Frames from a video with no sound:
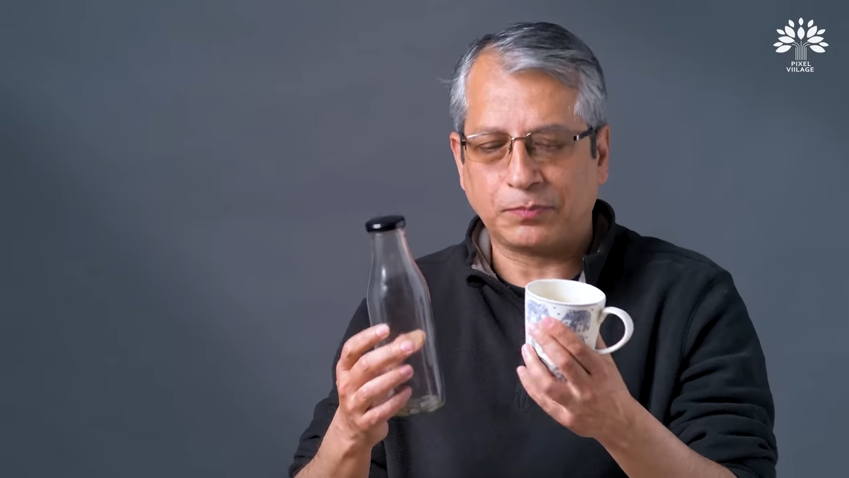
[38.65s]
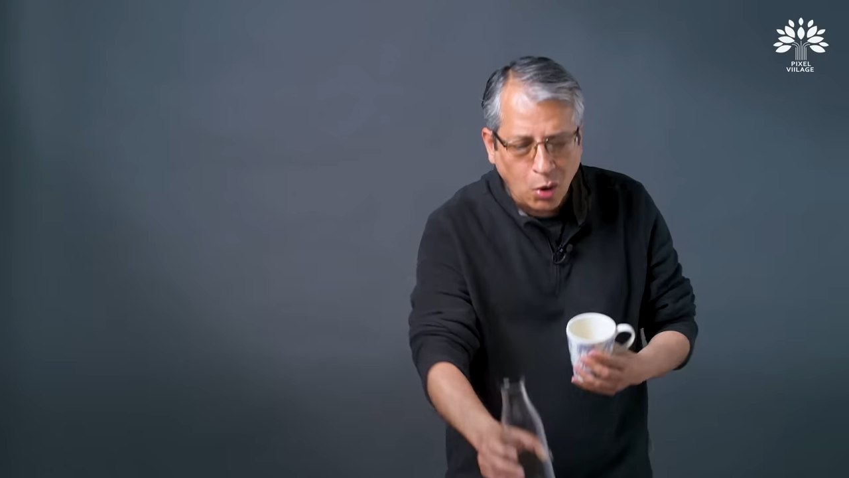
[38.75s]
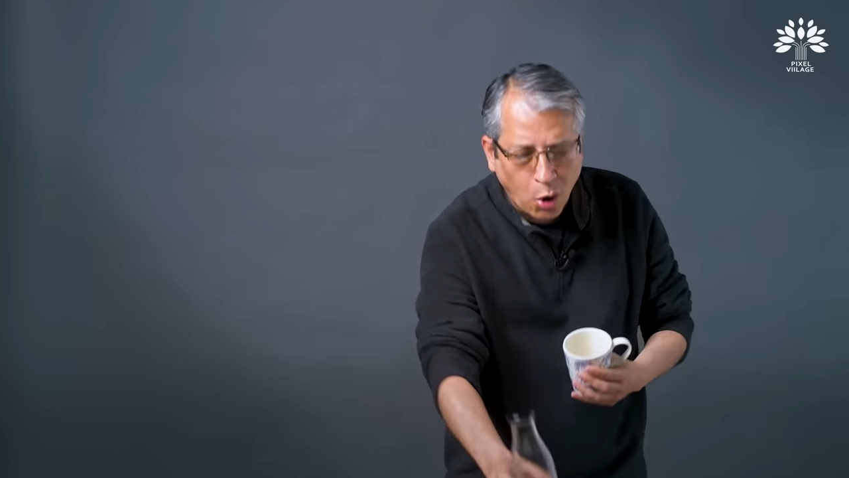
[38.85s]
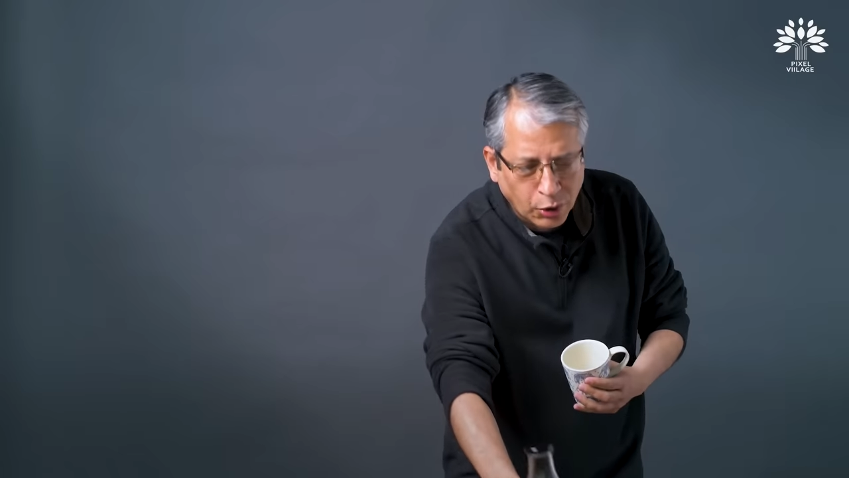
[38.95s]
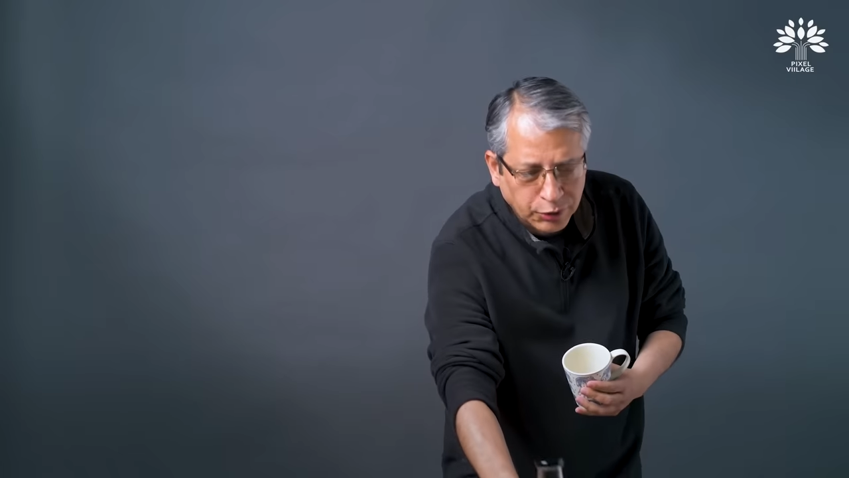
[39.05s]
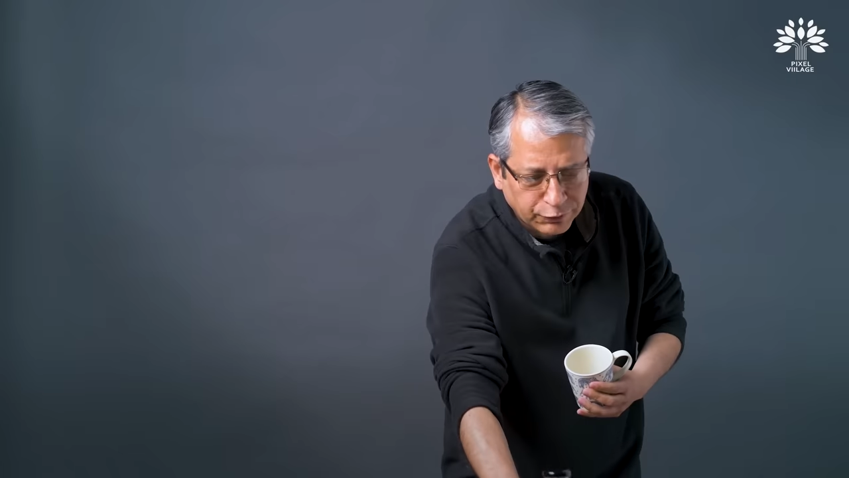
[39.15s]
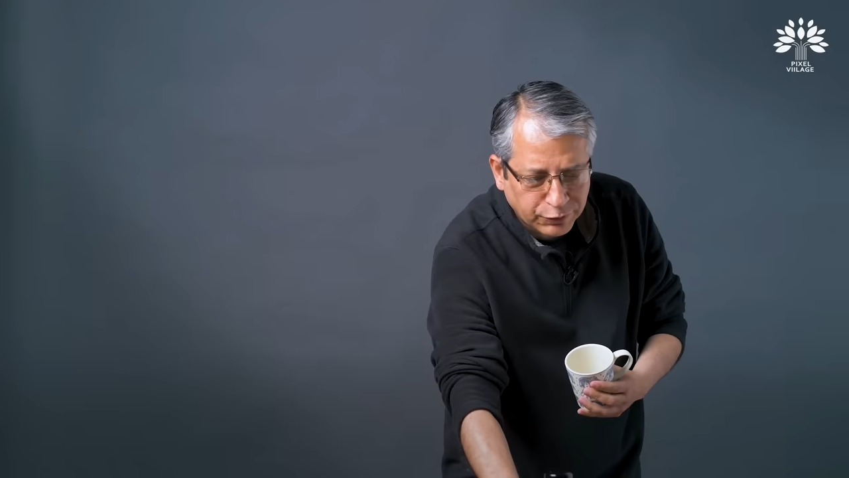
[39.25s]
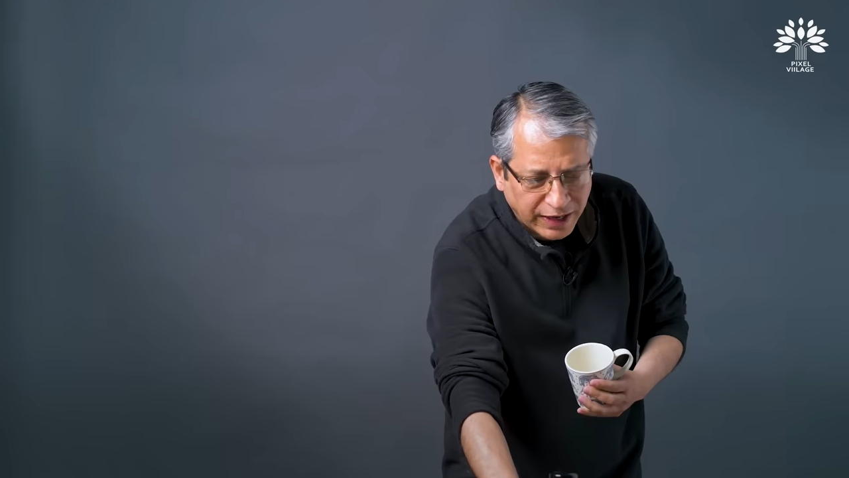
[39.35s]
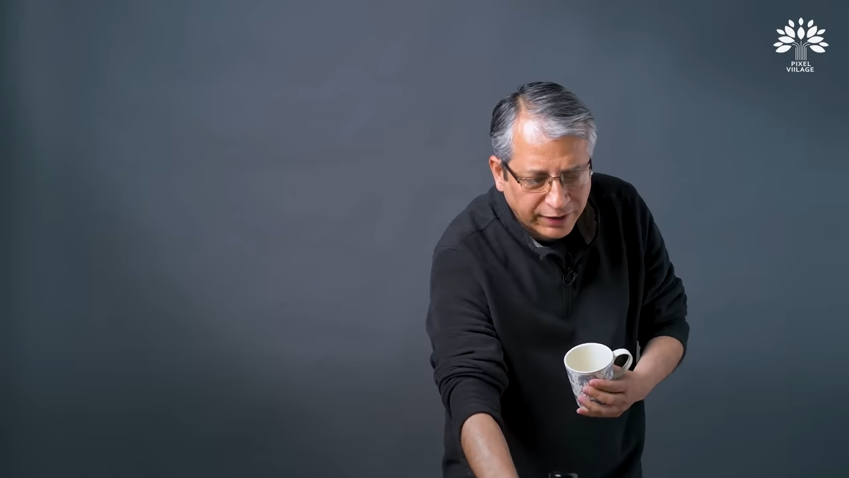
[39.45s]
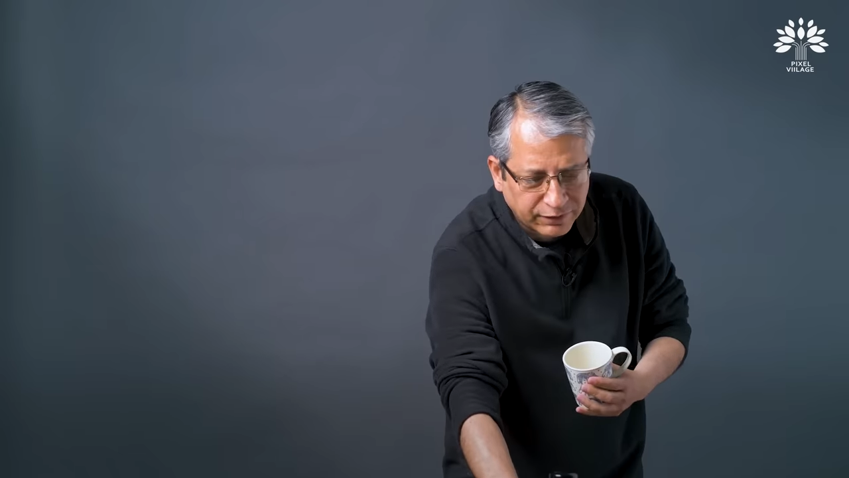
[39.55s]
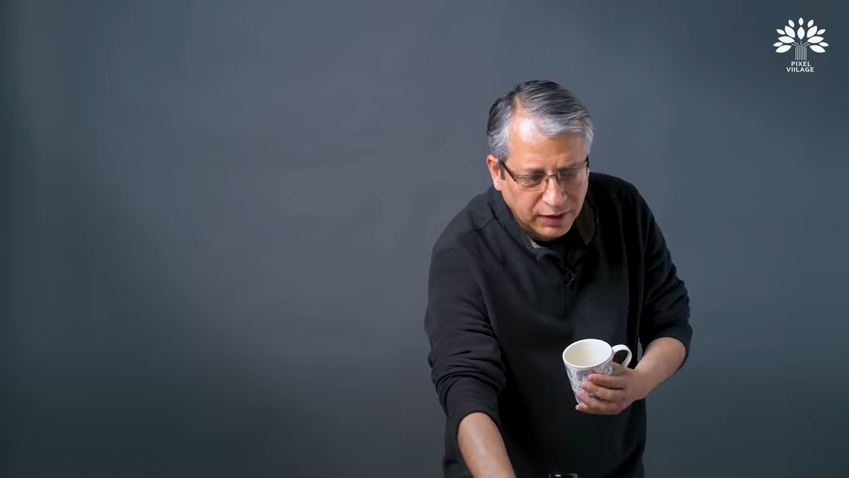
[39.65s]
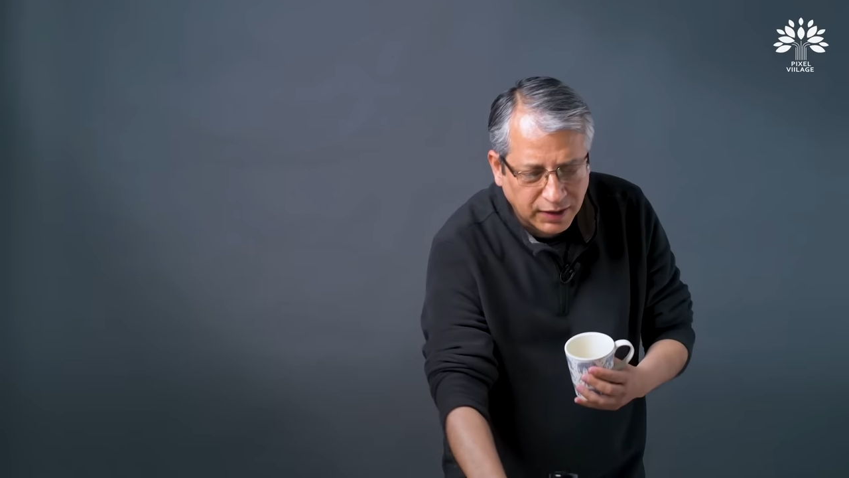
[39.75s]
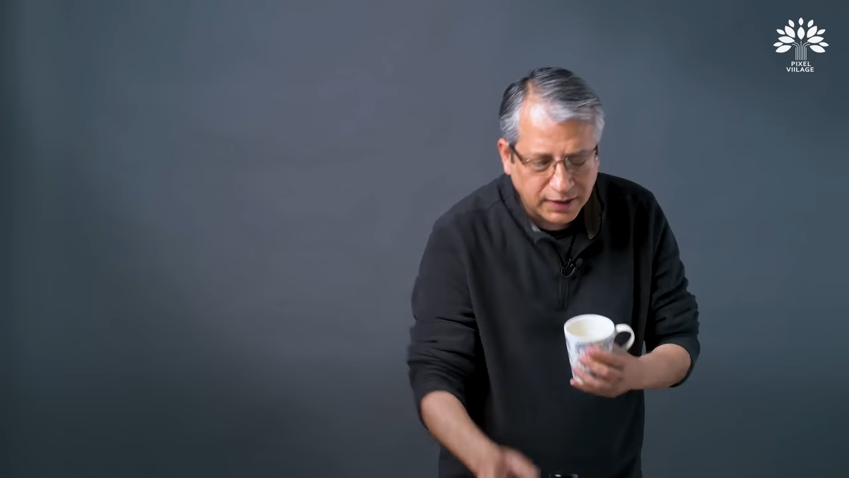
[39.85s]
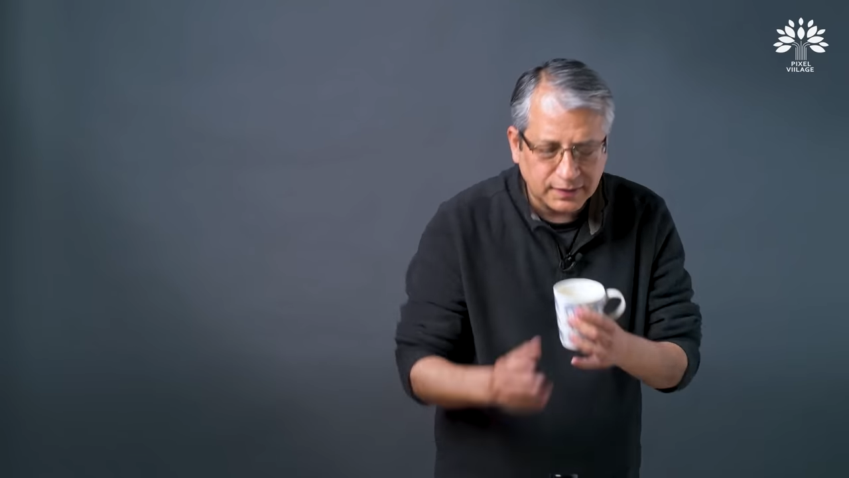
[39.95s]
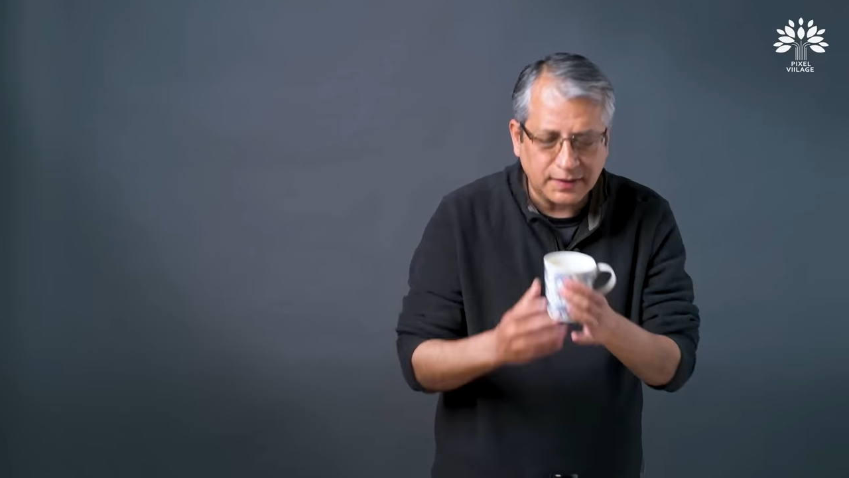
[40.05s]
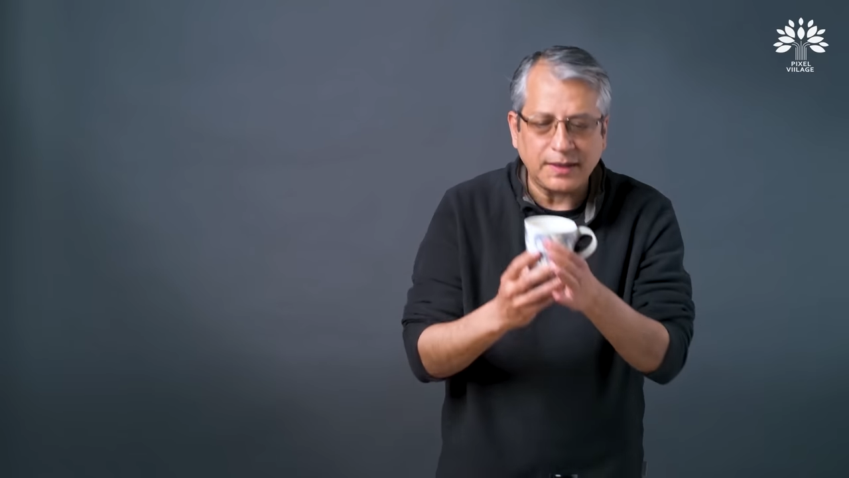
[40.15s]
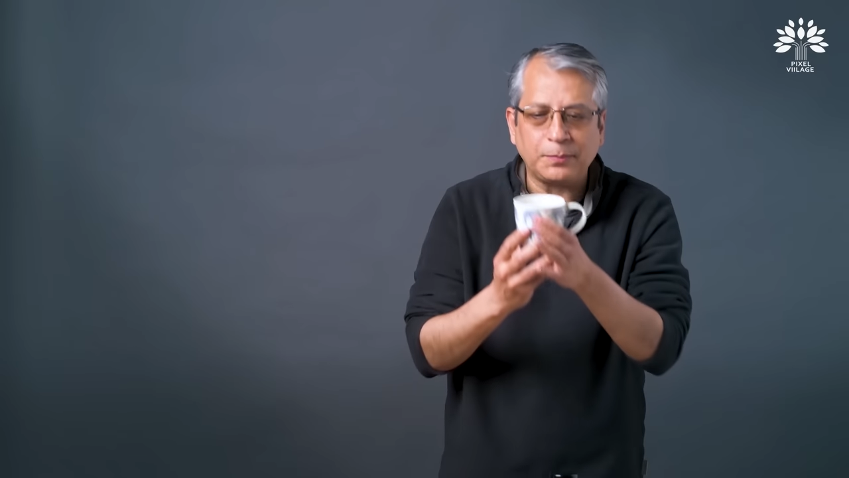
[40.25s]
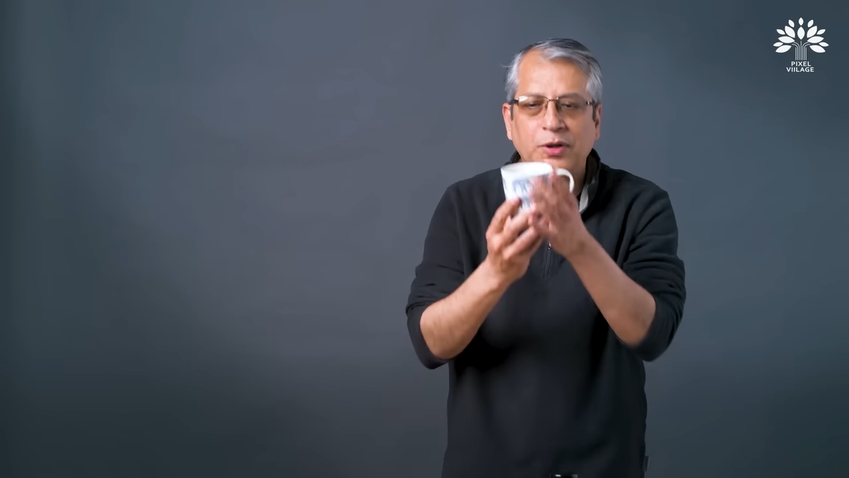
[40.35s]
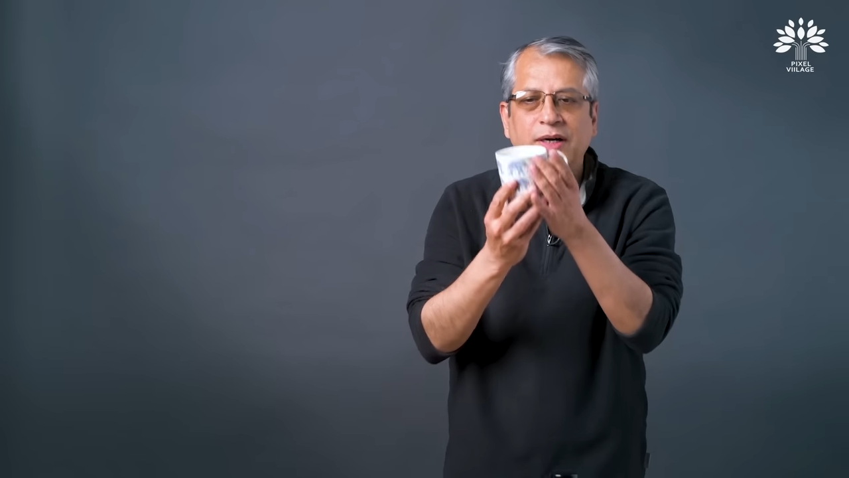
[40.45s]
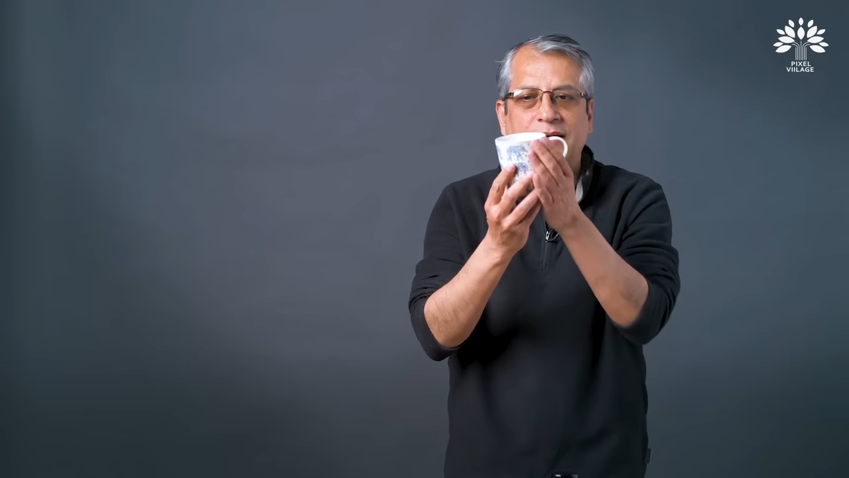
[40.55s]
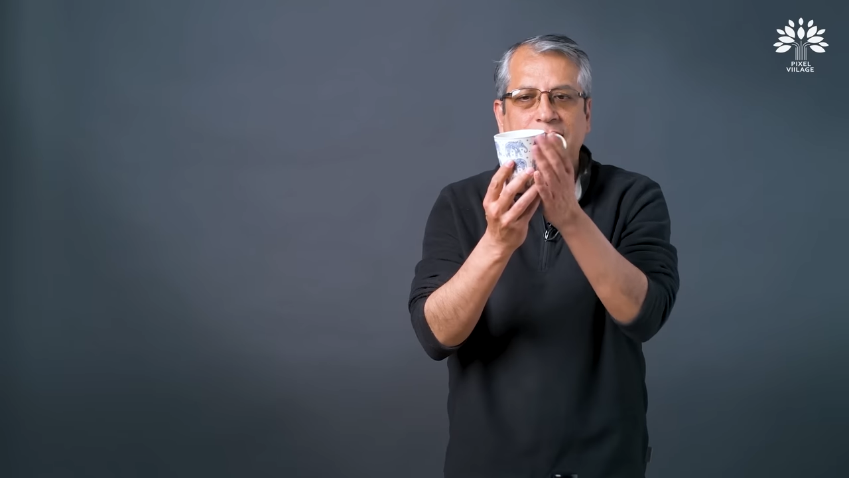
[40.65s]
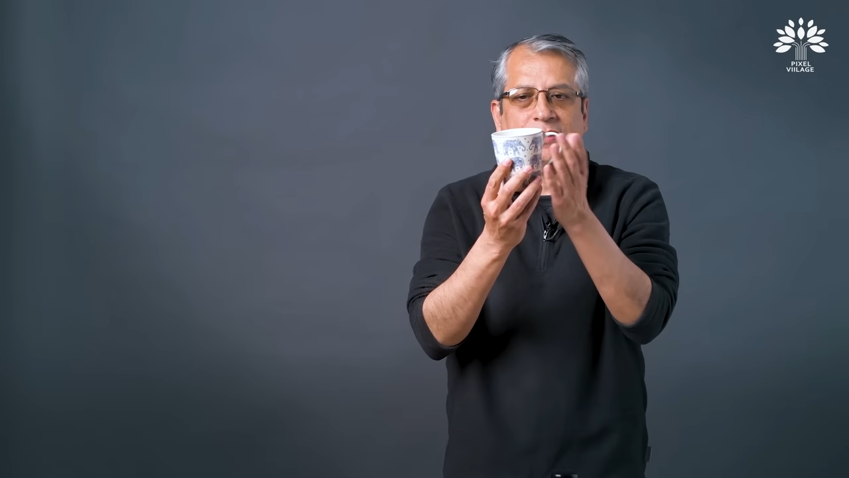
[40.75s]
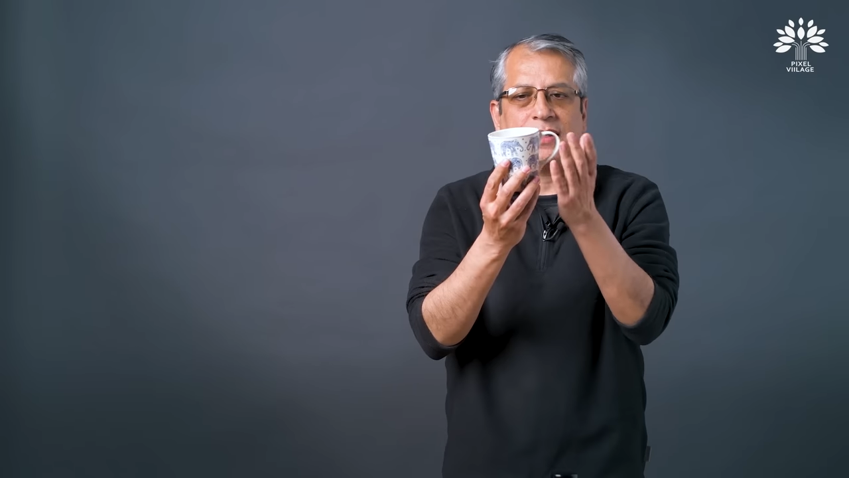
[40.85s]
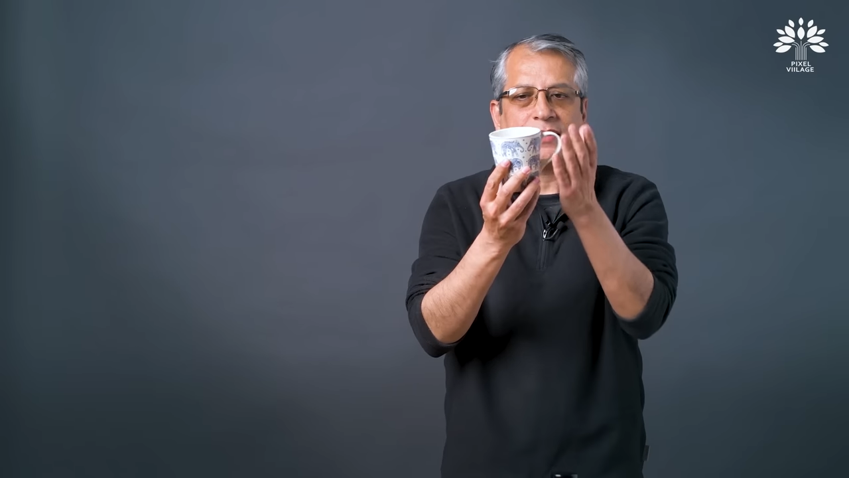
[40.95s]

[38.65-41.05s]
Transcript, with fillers: Or if you have three products,